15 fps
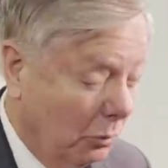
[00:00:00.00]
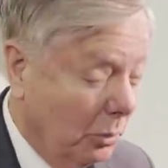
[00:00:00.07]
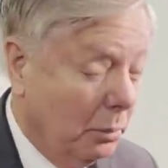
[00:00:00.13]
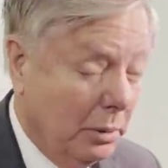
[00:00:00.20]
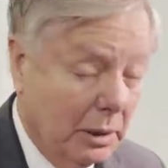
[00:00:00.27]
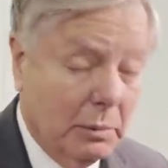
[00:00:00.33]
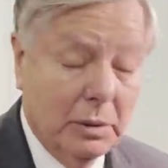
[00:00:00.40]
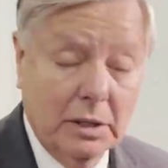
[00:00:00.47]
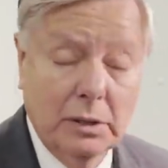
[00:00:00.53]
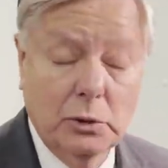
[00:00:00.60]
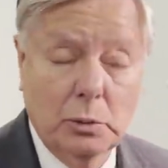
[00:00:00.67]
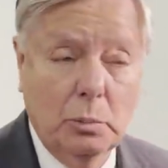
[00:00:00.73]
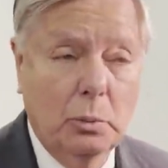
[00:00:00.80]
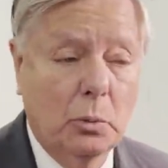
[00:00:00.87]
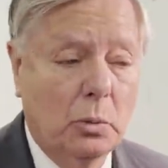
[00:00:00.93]
Republican
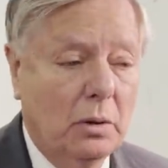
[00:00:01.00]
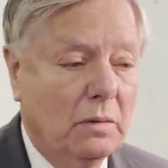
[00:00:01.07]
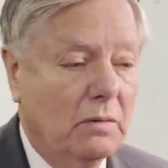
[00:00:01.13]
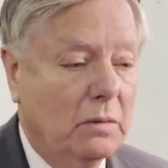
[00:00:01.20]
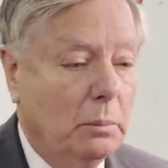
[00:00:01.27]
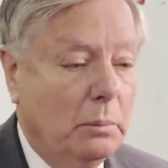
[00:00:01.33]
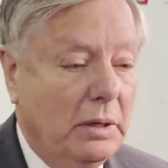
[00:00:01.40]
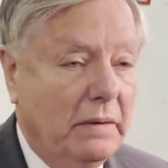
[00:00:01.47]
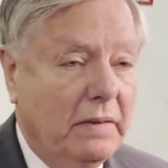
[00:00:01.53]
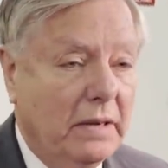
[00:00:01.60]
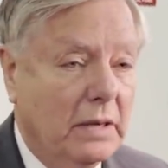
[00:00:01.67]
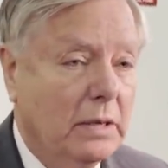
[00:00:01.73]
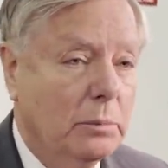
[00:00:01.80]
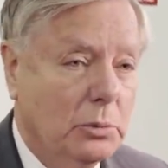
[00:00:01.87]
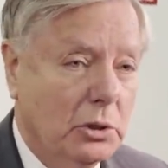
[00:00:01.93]
support for
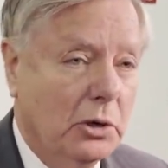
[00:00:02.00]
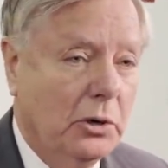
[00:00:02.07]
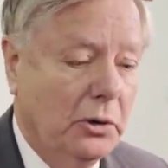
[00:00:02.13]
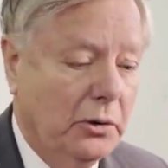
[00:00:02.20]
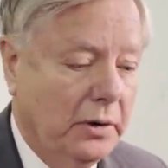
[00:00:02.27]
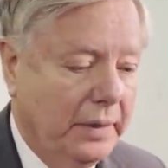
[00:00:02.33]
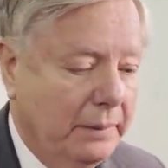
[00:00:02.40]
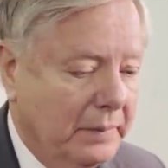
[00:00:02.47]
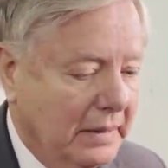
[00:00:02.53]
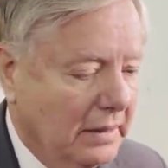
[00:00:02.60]
beefing up security.